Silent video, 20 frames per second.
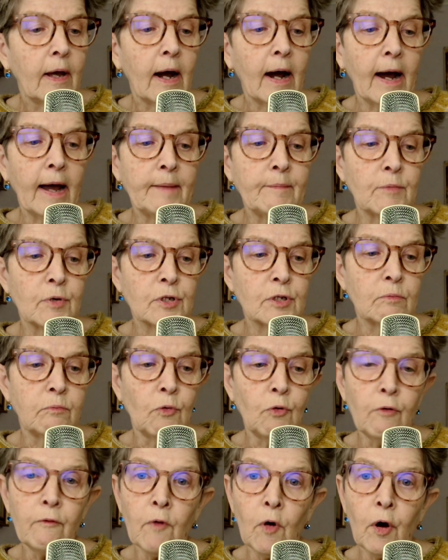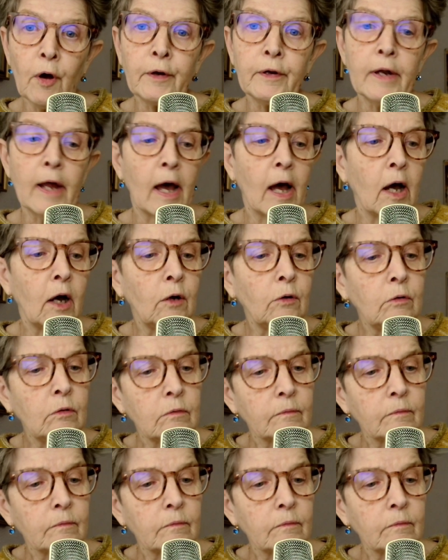I must move on now.